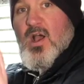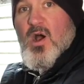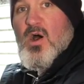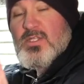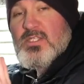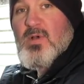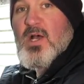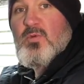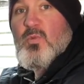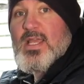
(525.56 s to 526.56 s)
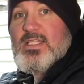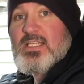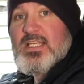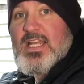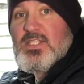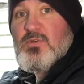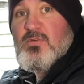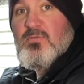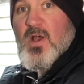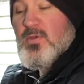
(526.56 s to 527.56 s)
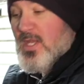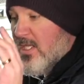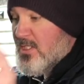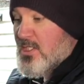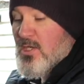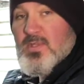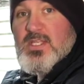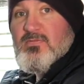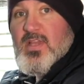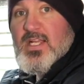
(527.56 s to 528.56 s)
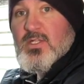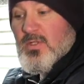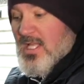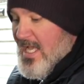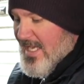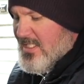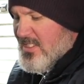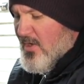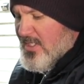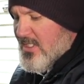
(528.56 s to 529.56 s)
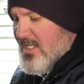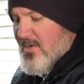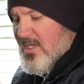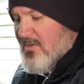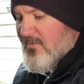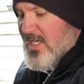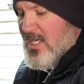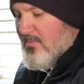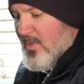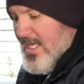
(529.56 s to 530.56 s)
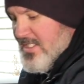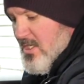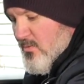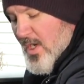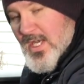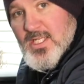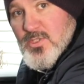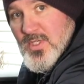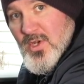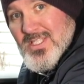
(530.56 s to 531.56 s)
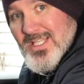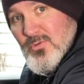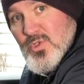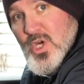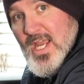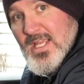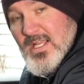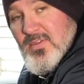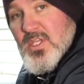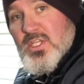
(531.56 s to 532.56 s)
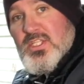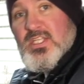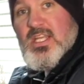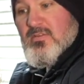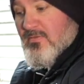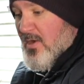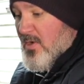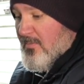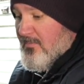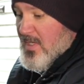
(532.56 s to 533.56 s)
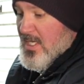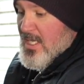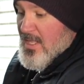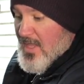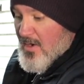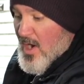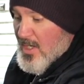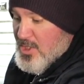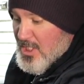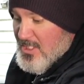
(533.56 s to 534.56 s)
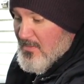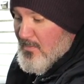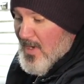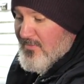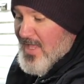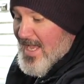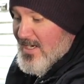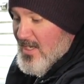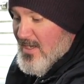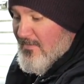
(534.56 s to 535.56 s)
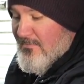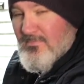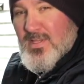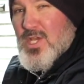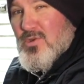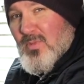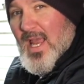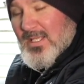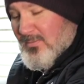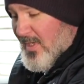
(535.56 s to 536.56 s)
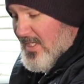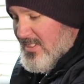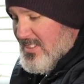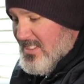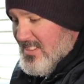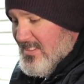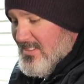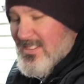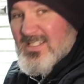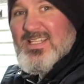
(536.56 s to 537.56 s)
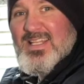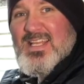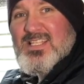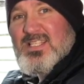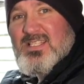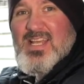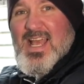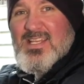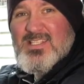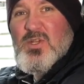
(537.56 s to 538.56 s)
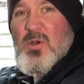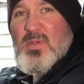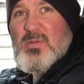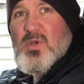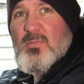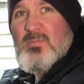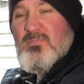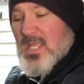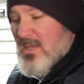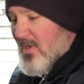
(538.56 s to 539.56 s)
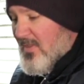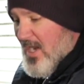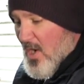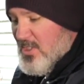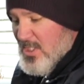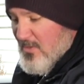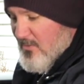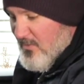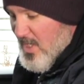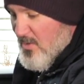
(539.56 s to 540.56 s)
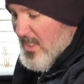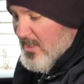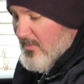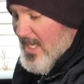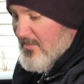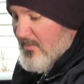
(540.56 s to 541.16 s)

are some other ways to connect your phone to this vehicle, and it's nice that they're in a convenient place right next to a nice little tray that you can stick your phone on. There are just above that a few blank buttons, and that's it's not a big problem, but there are just a few little blank